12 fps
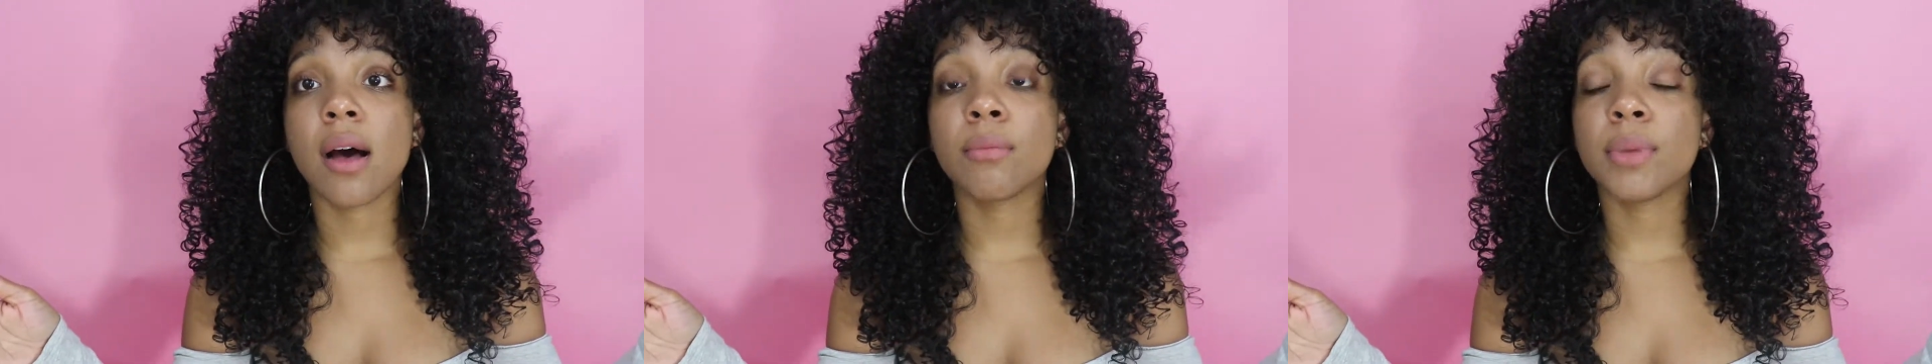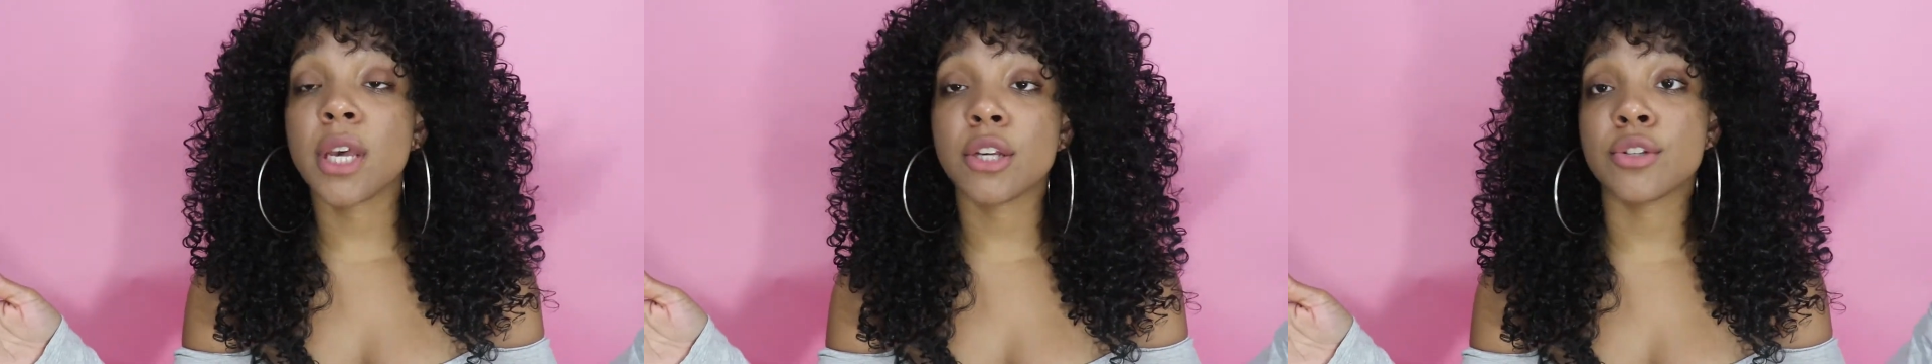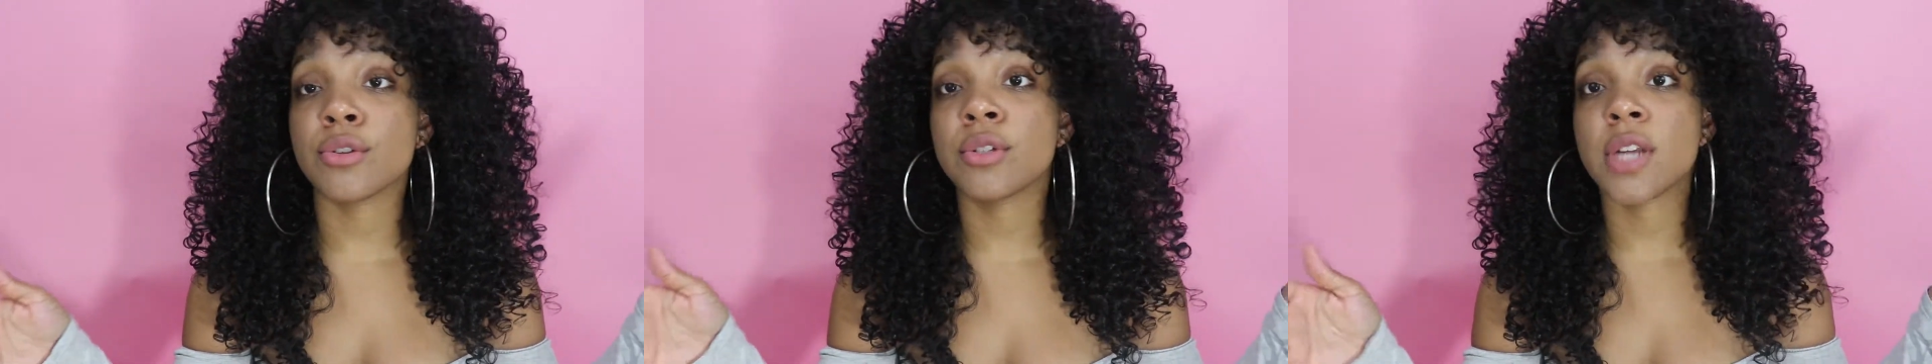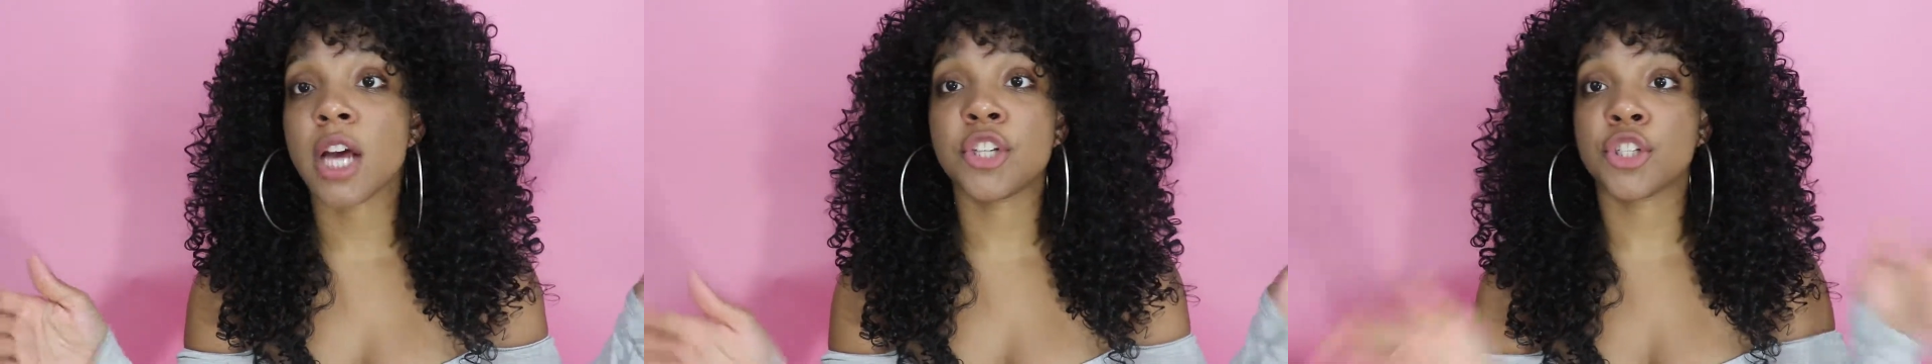because there's
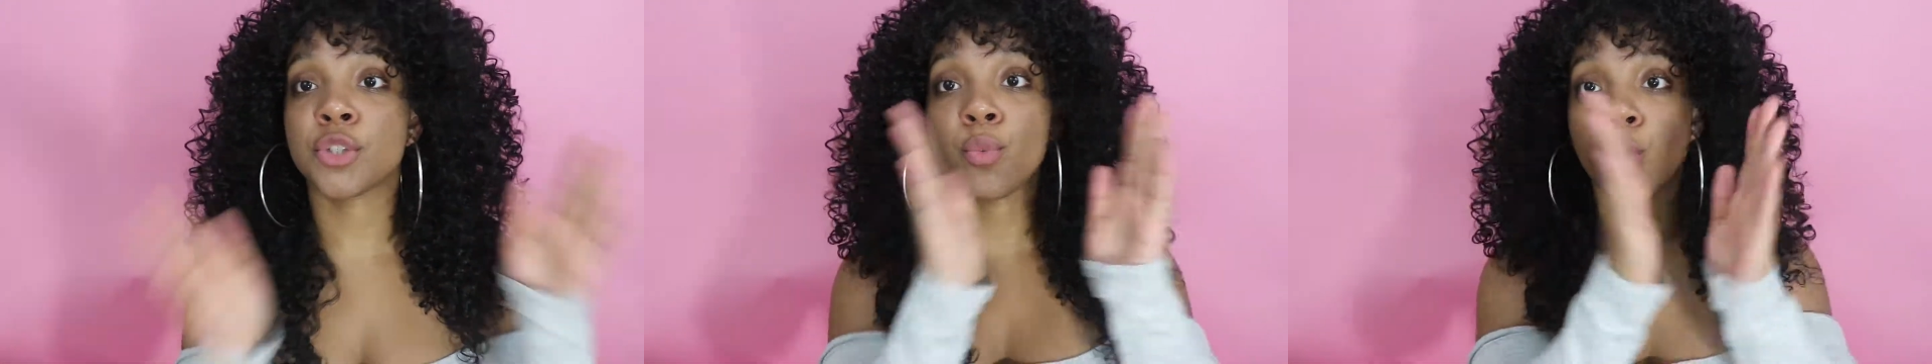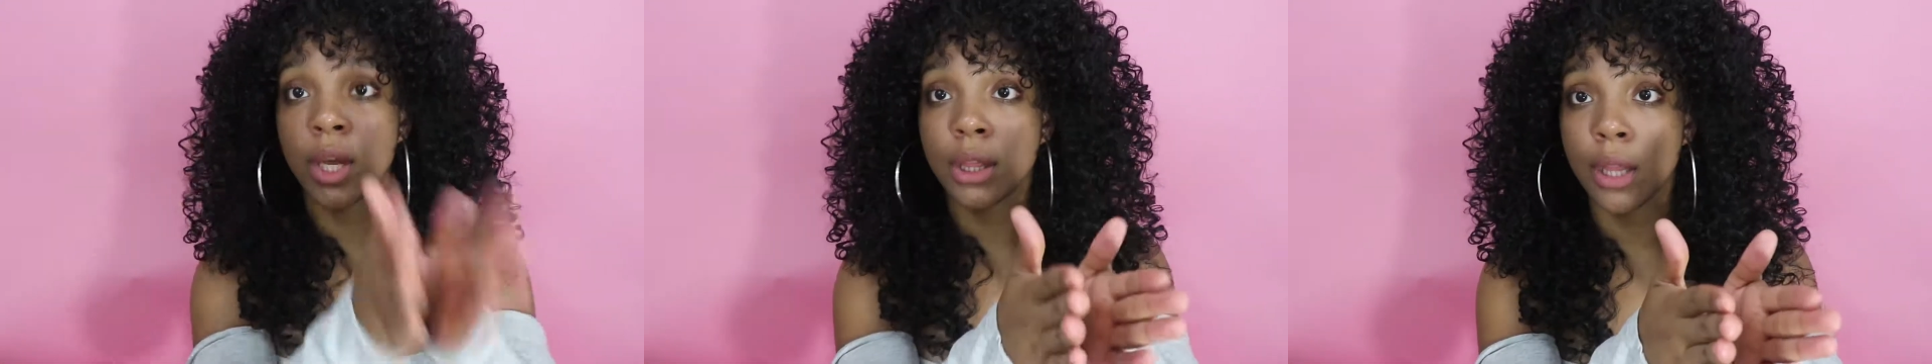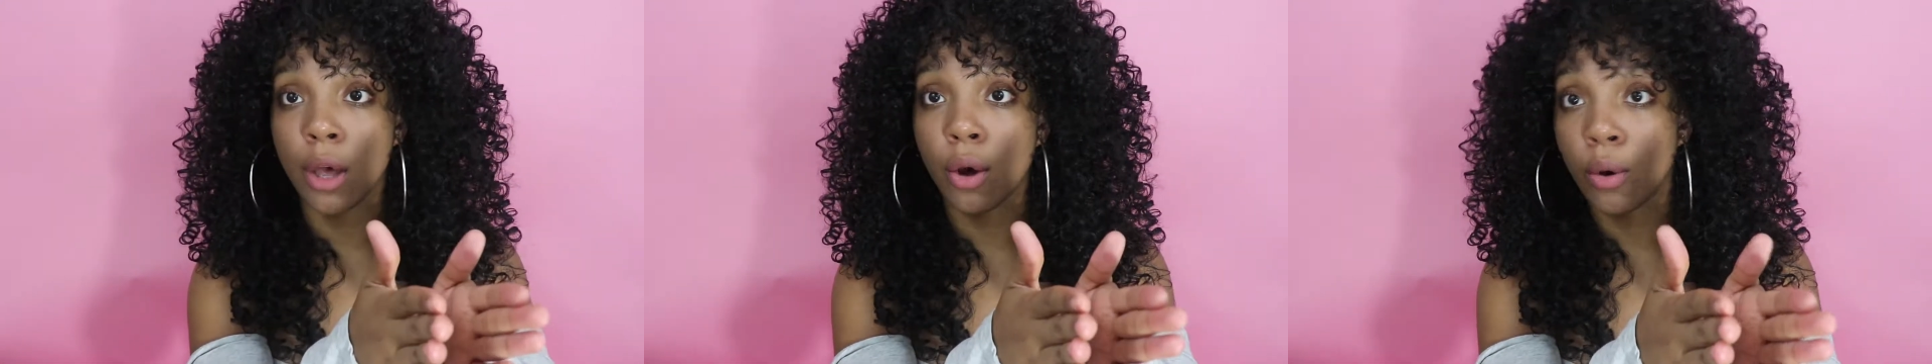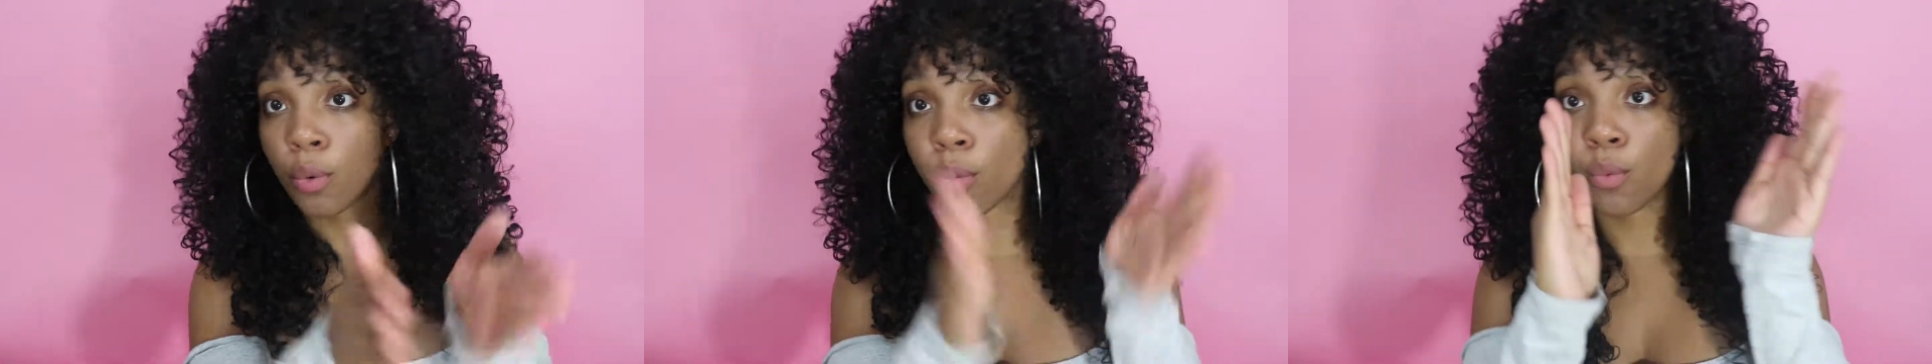not just one
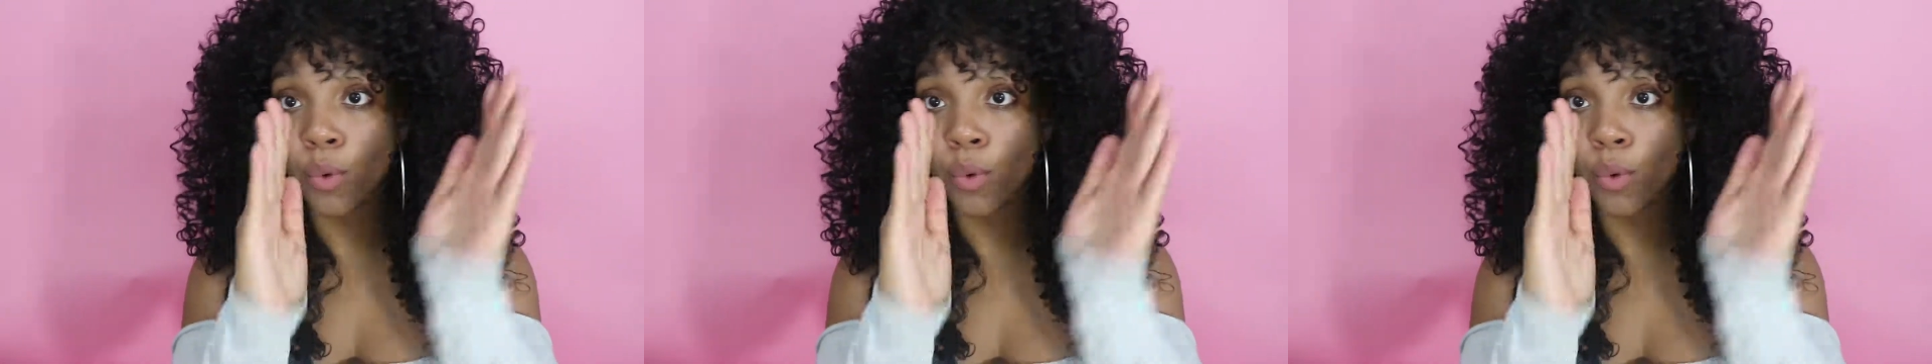low,